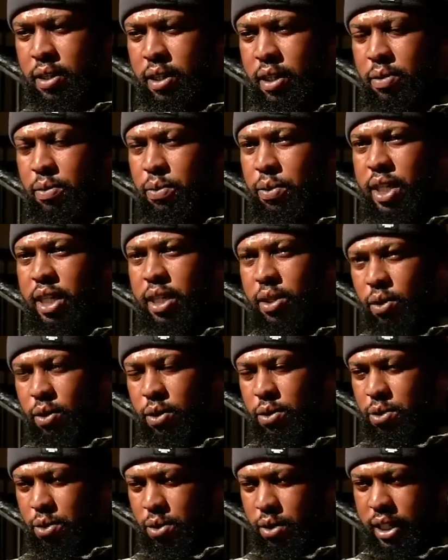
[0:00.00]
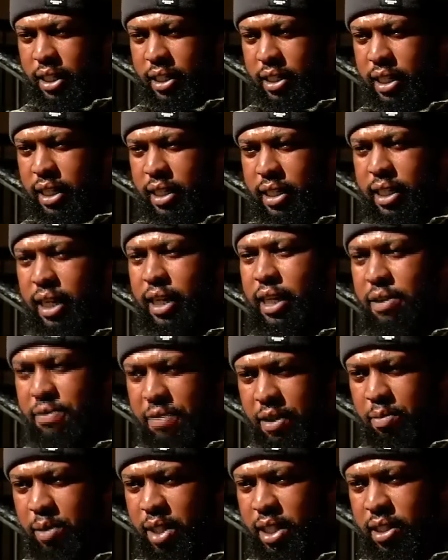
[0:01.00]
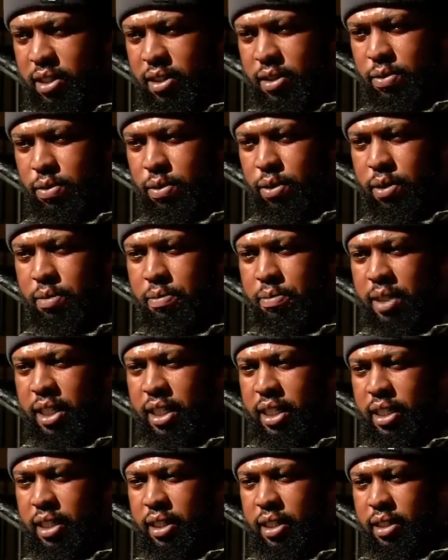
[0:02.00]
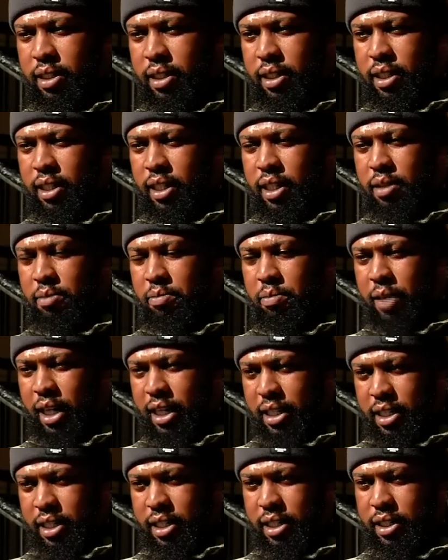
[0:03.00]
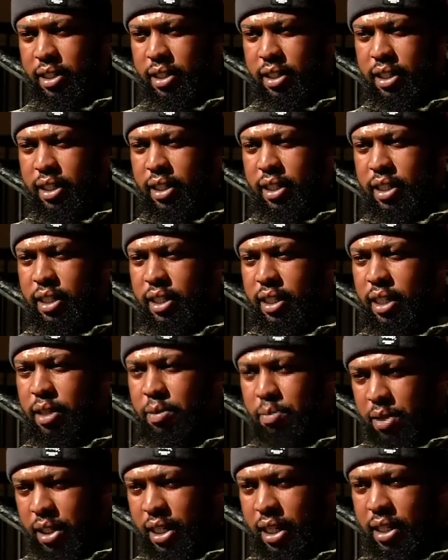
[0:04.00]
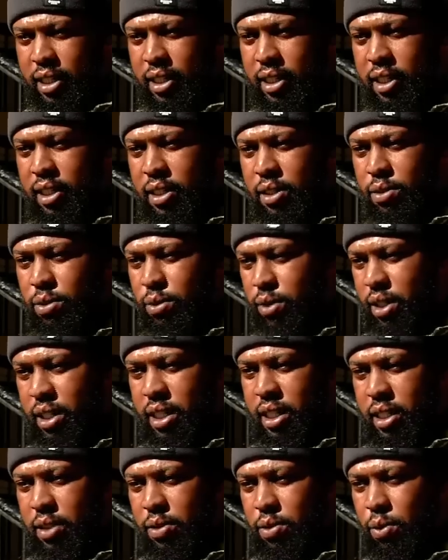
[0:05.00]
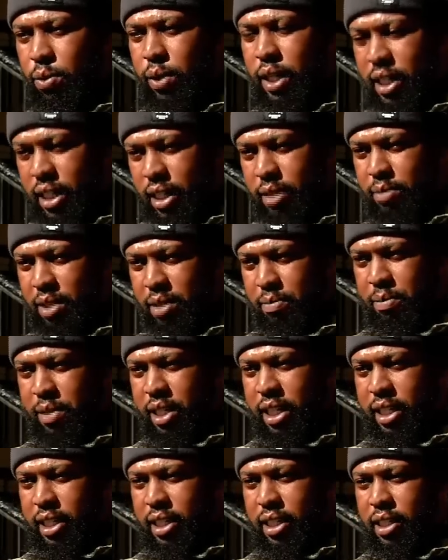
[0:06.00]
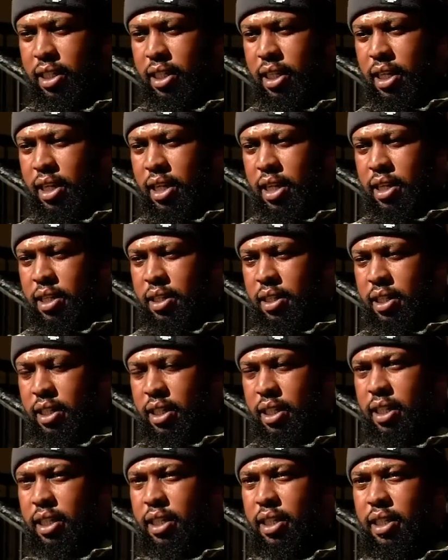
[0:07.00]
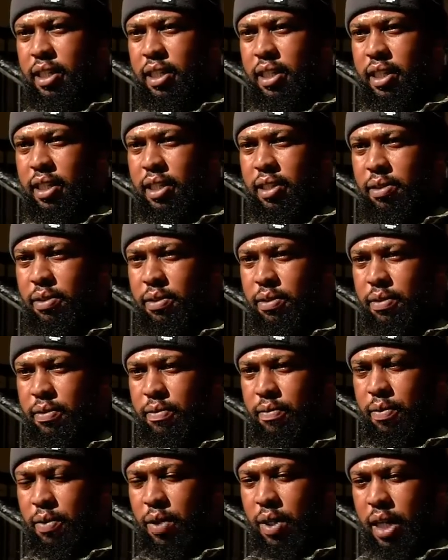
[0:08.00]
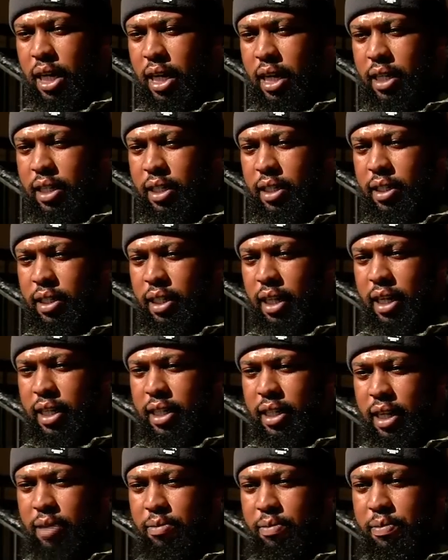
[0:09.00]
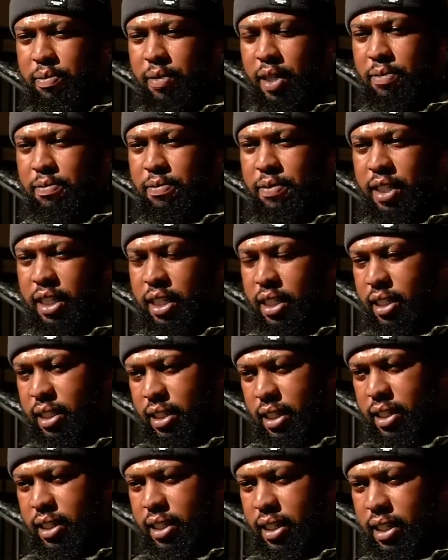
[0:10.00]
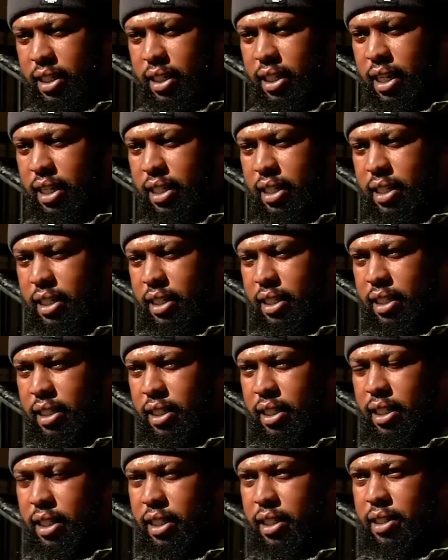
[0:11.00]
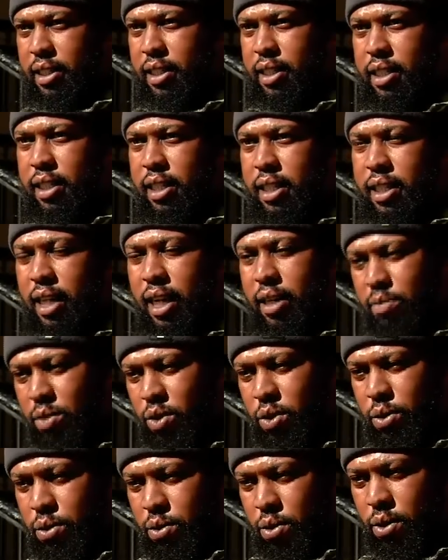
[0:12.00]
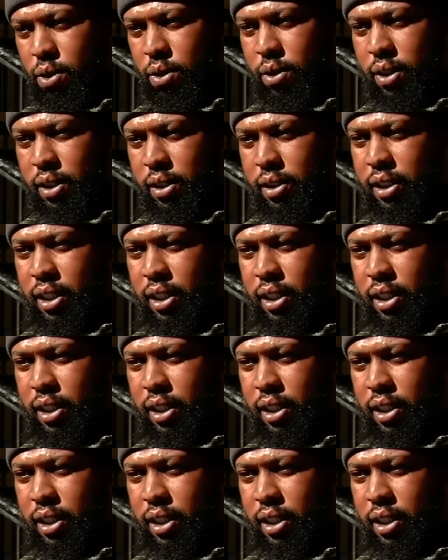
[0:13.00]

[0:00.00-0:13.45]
We also, as the entire family, would be much uh, happier to see to welcome him back. Uh, I, I am I'm very certain that in, as the time goes on,